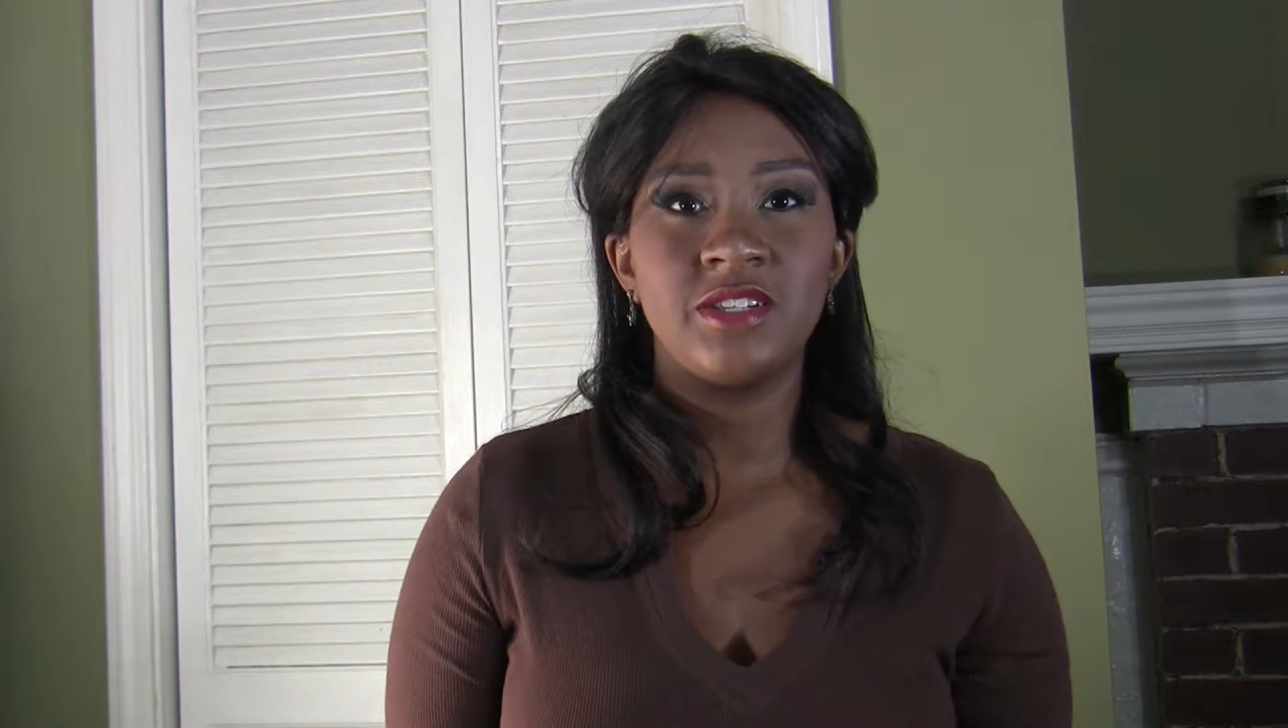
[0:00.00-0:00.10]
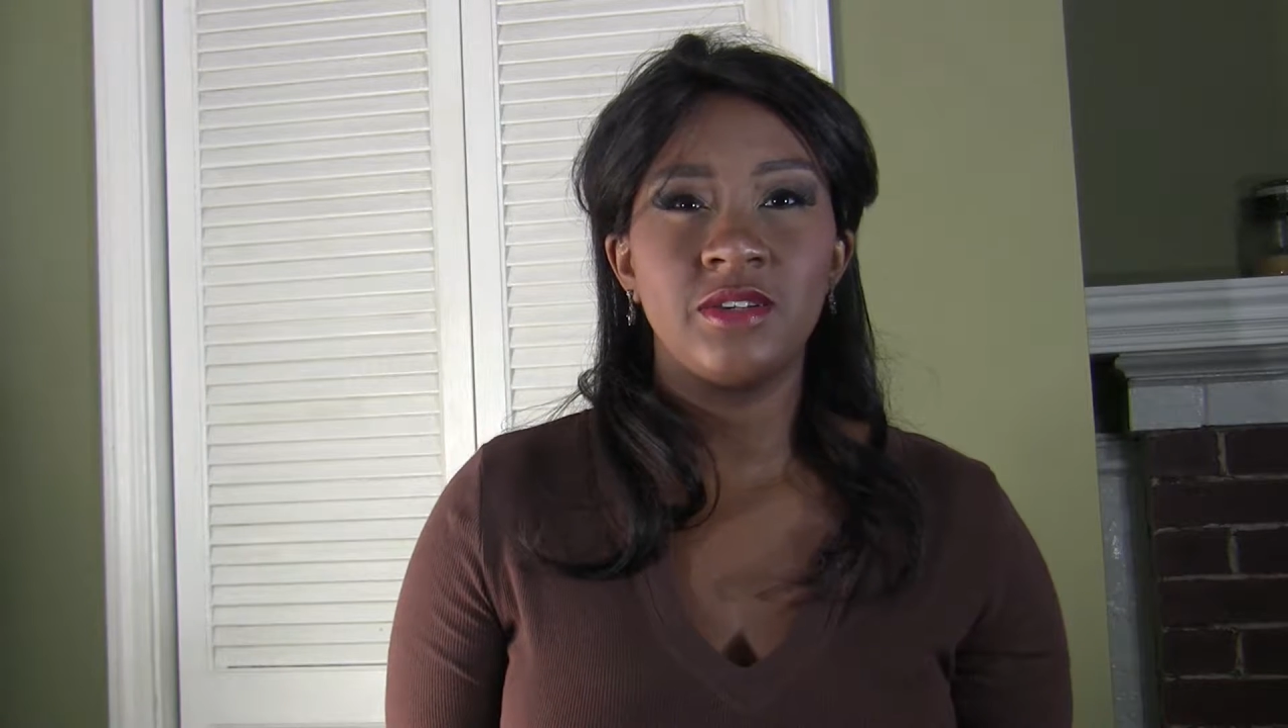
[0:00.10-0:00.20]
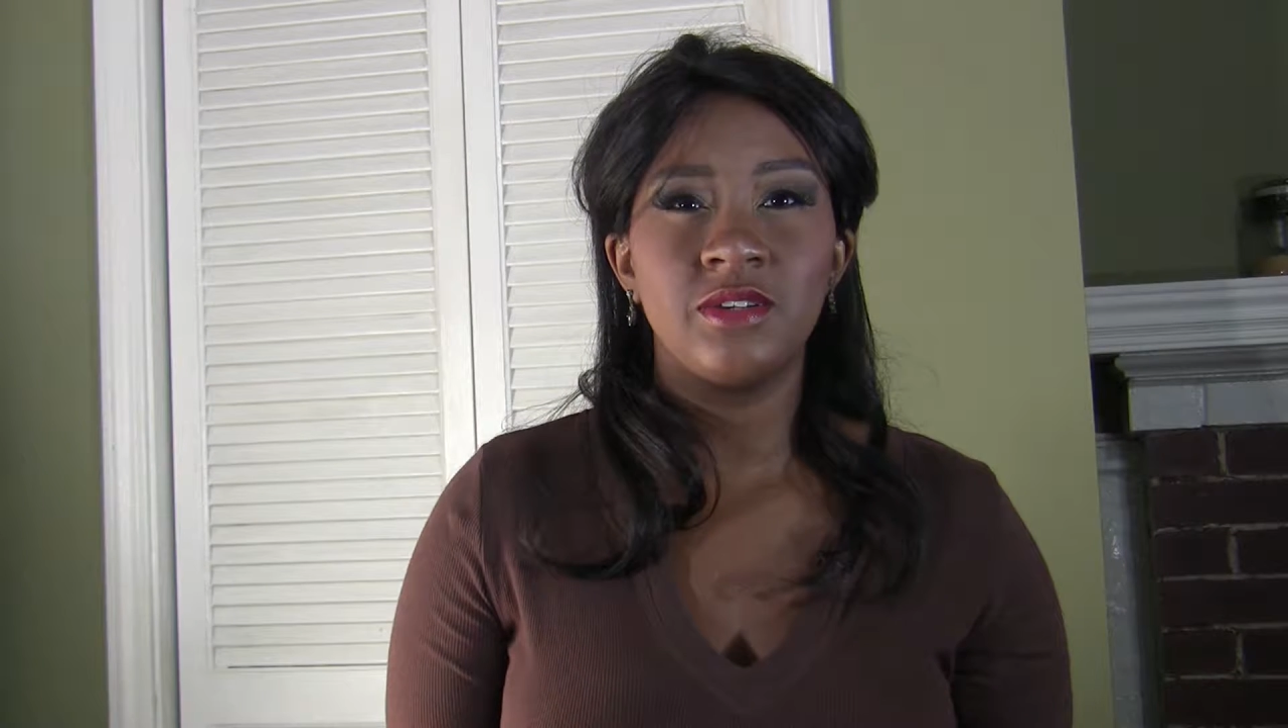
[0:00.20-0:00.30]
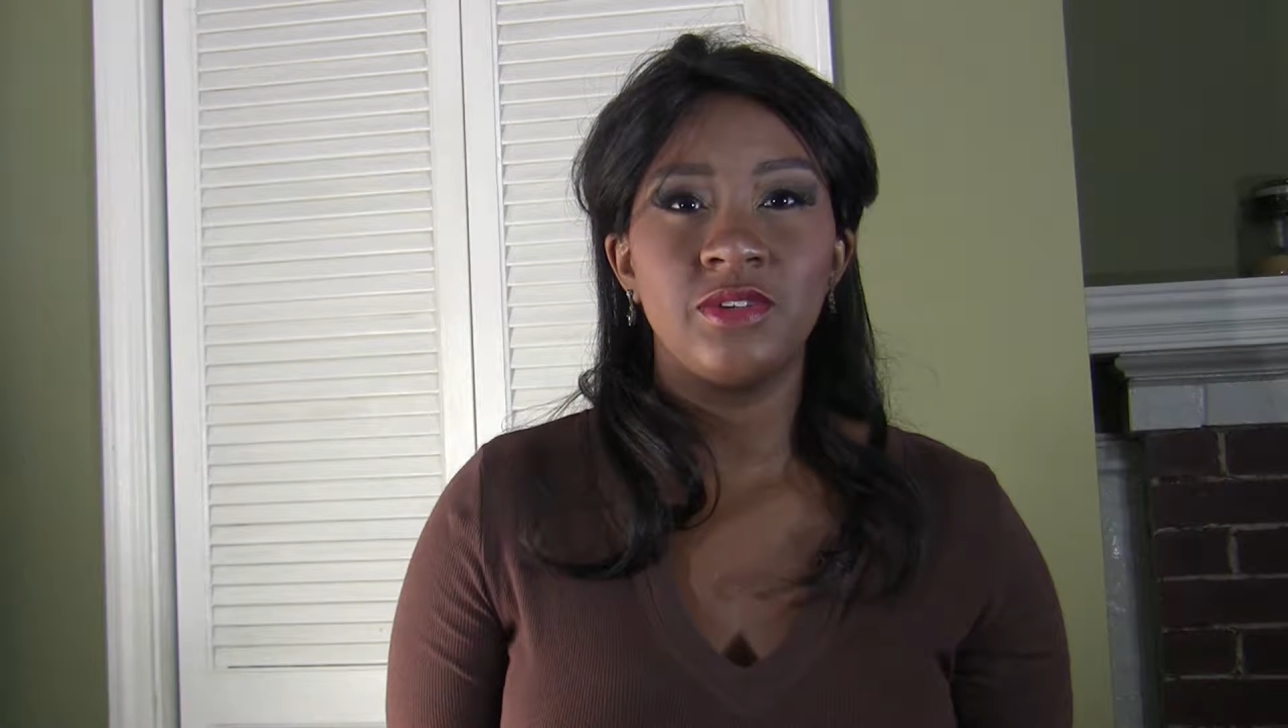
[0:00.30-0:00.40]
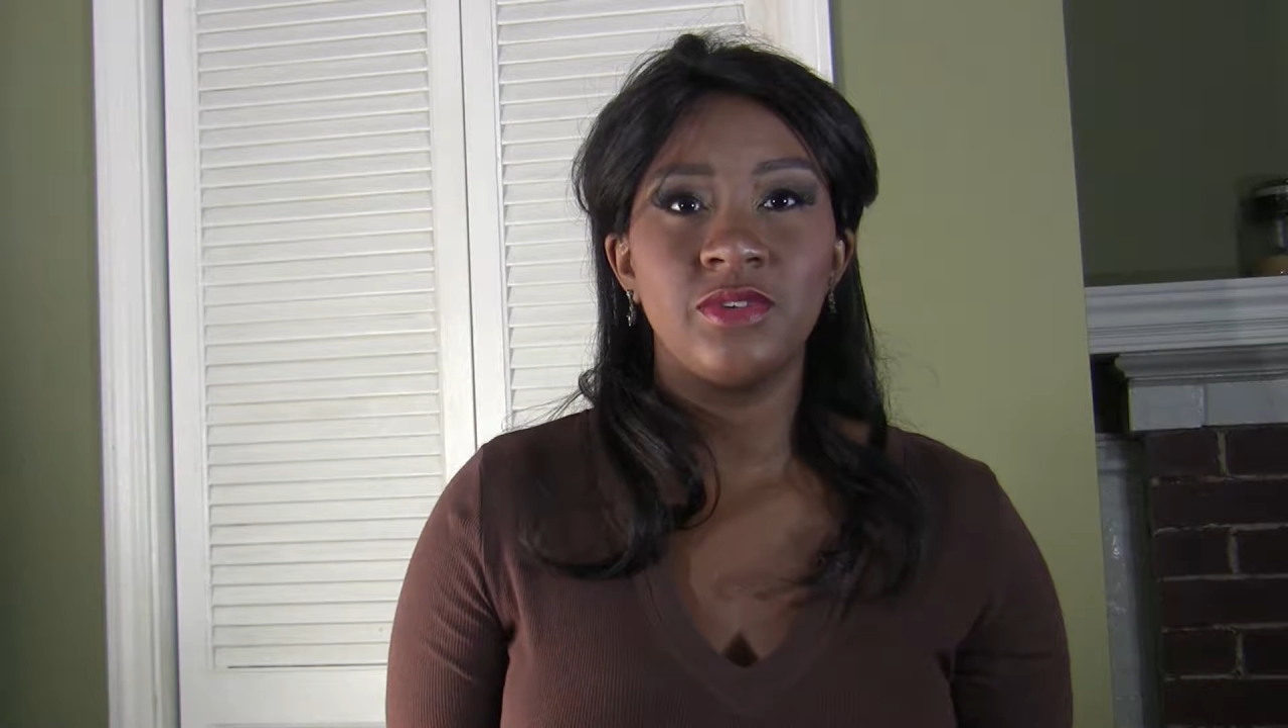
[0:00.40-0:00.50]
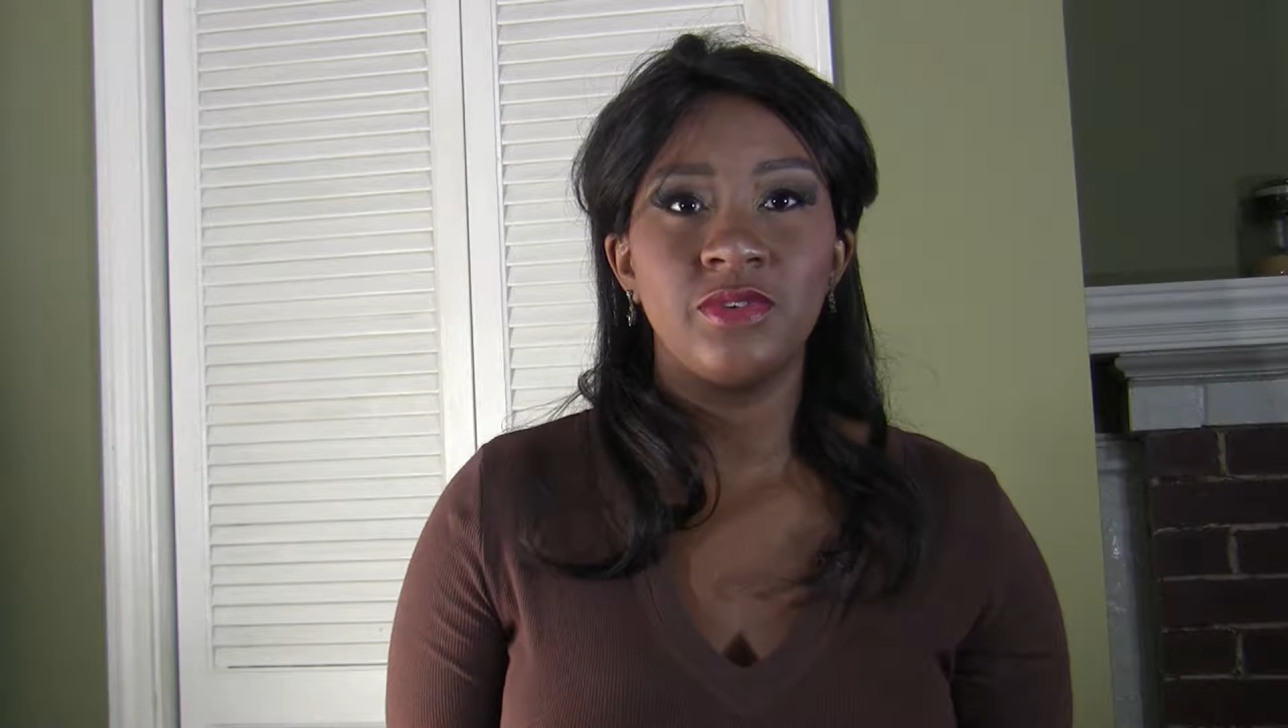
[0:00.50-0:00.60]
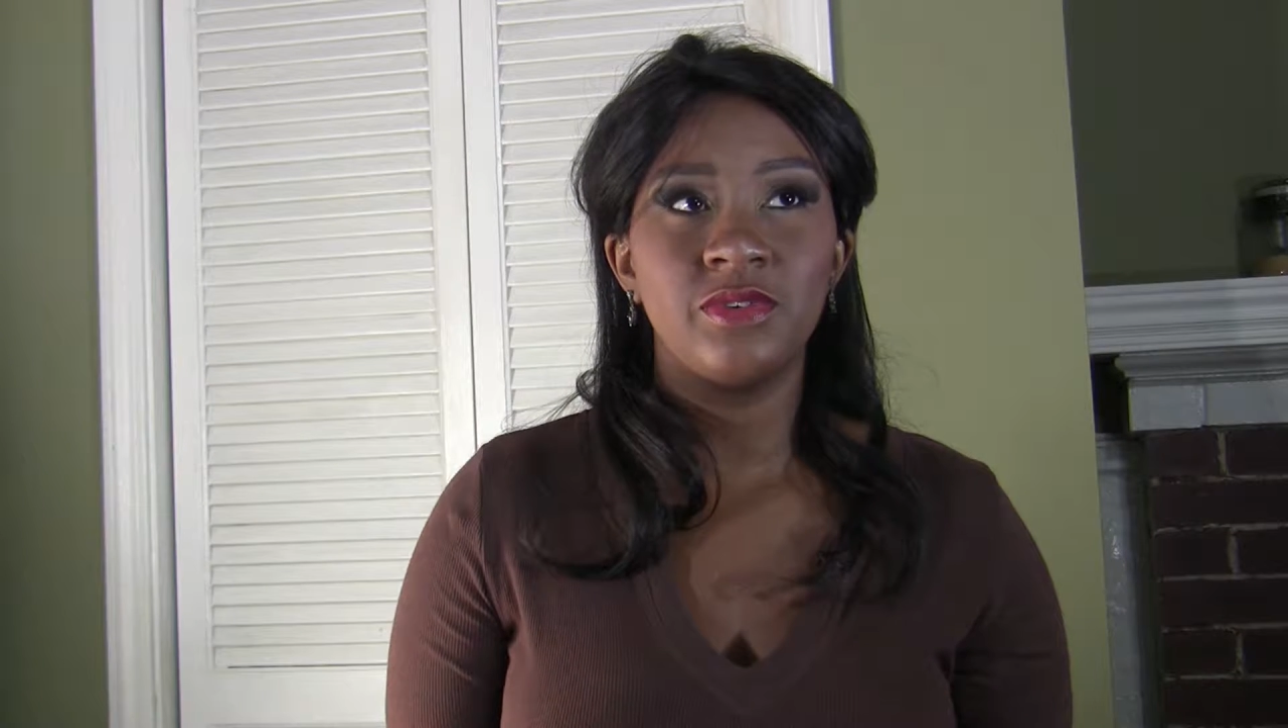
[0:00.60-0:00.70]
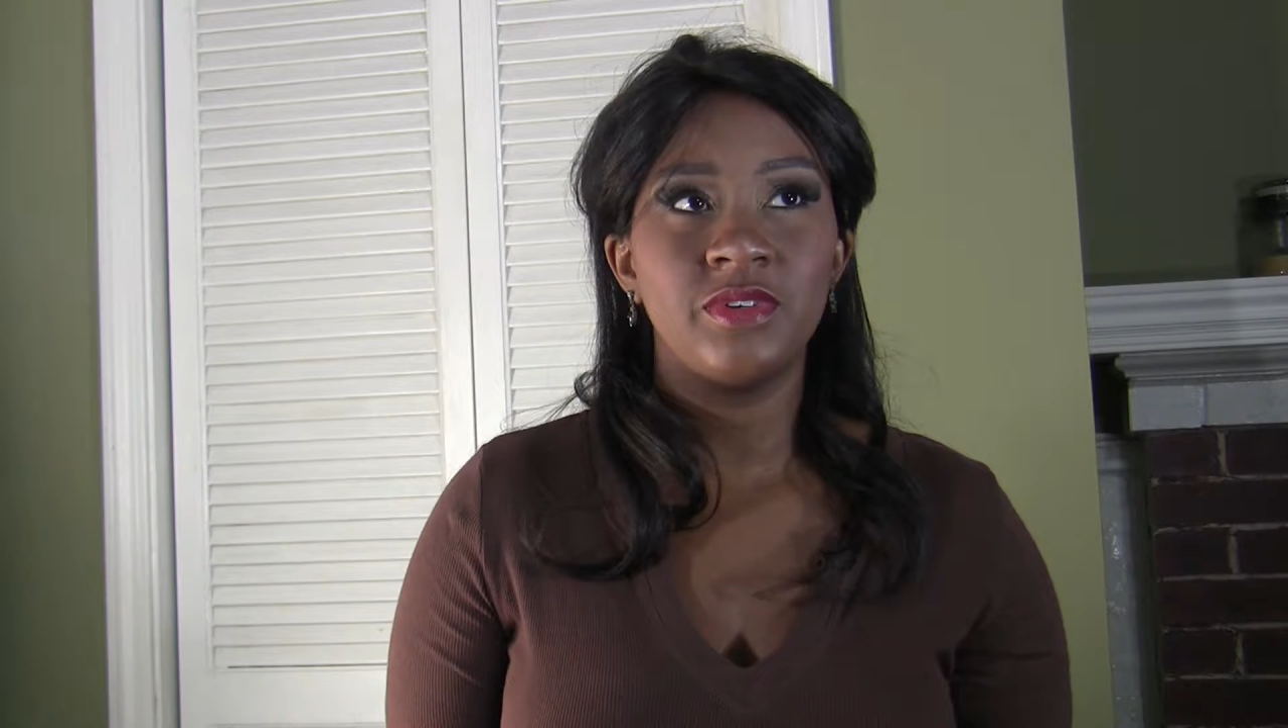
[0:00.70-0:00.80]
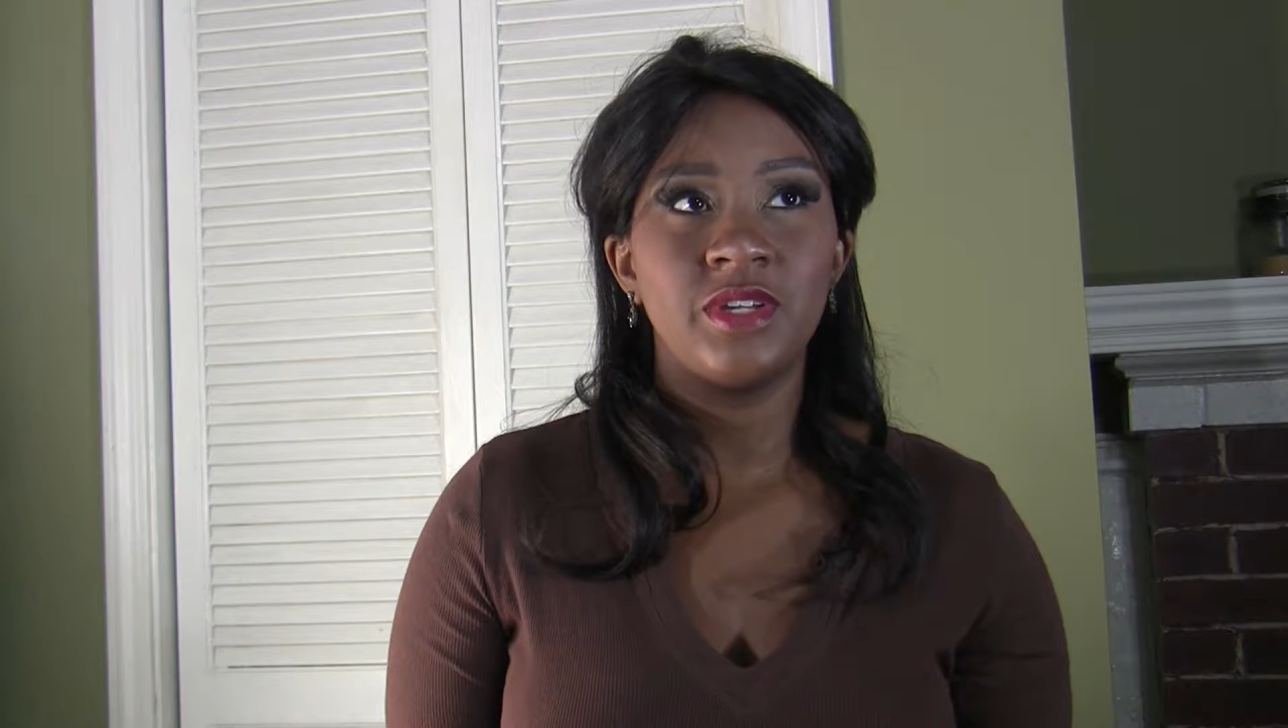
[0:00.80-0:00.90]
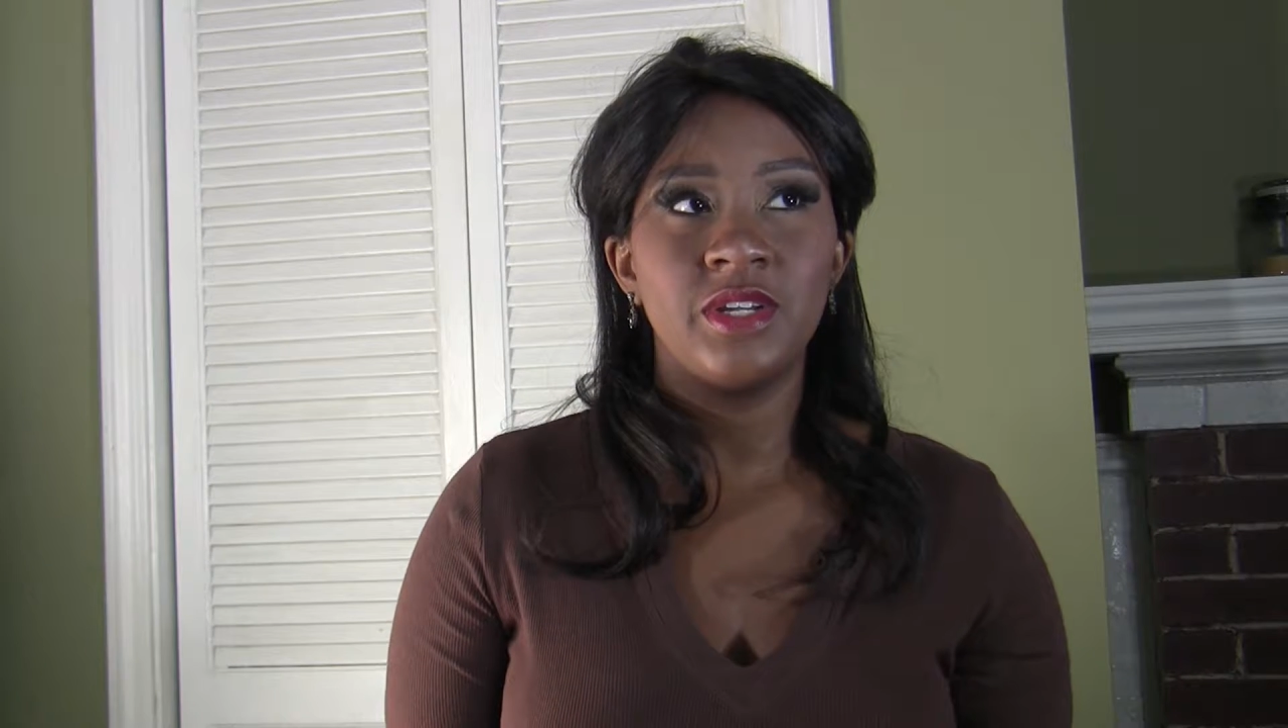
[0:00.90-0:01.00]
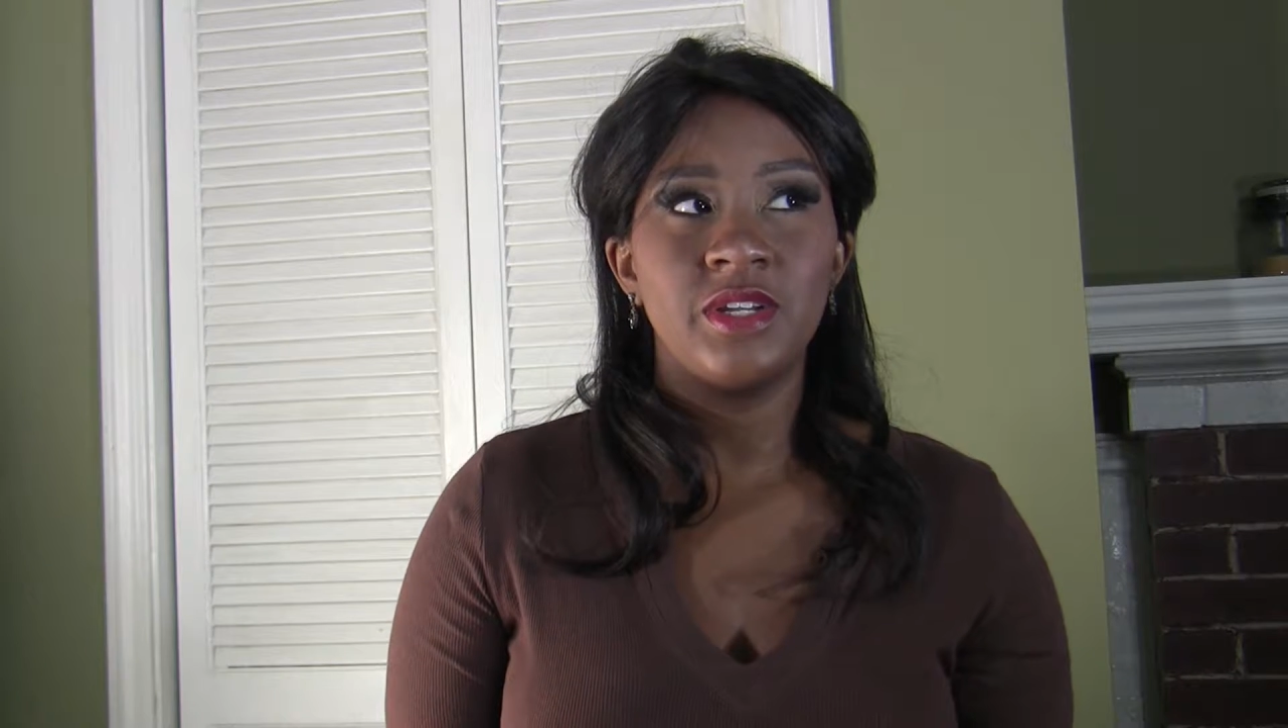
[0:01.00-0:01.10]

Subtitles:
to learn